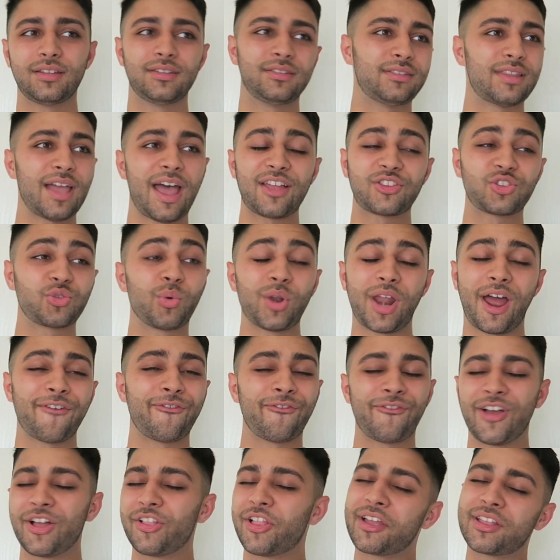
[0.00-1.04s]
that's what I
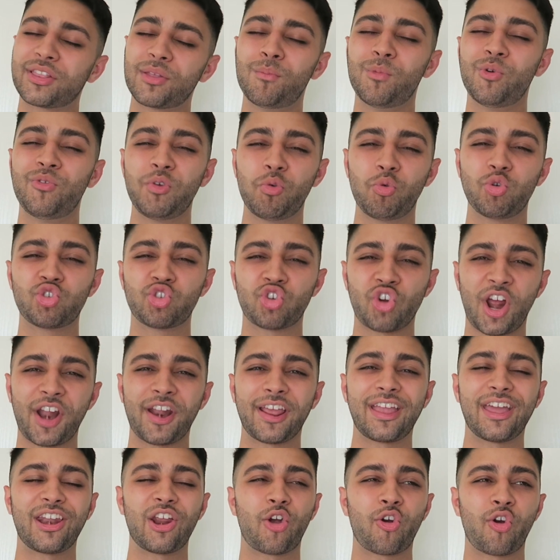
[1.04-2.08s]
felt like the movie was trying
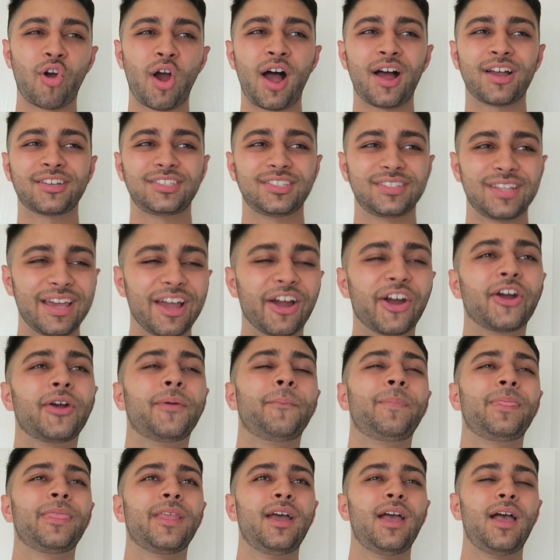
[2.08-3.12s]
to get across
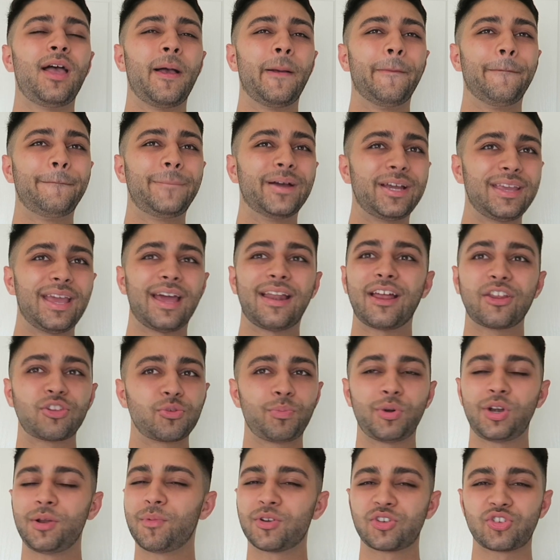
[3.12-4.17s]
there. But yeah, that's
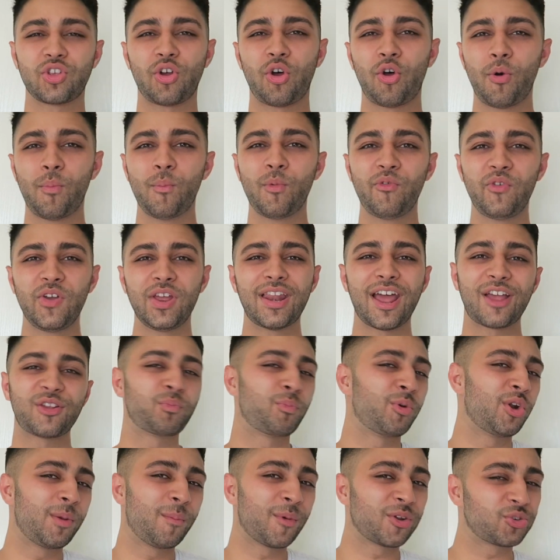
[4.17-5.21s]
pretty much the whole movie. That's
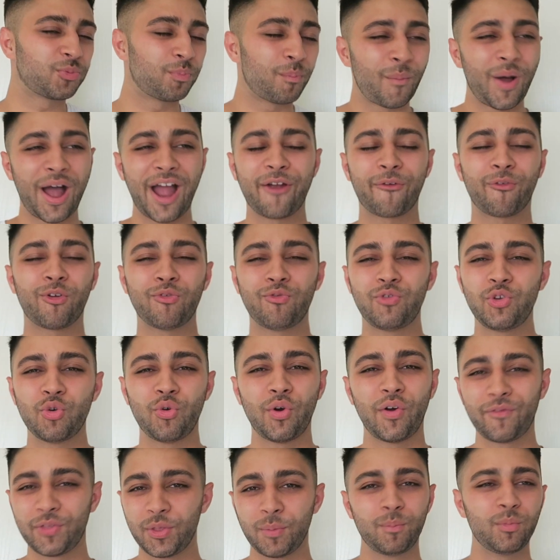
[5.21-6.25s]
pretty much my
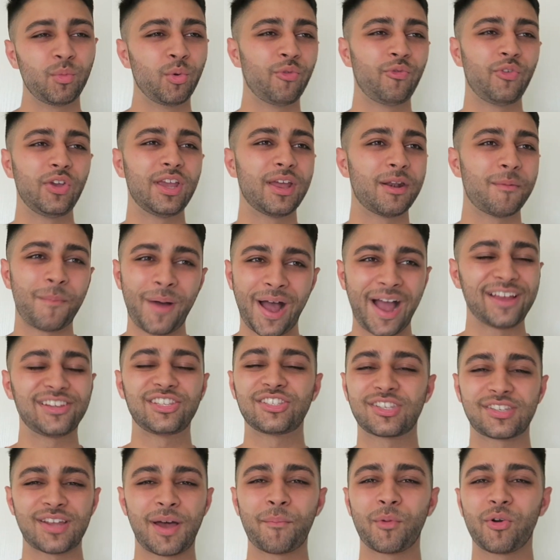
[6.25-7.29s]
review of the movie and my
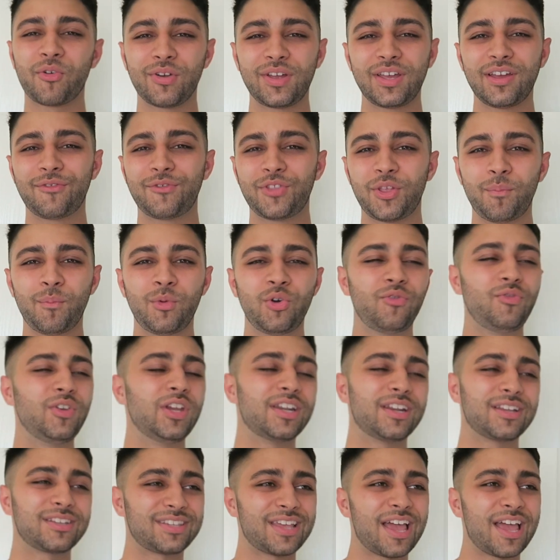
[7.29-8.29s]
summary of the movie in a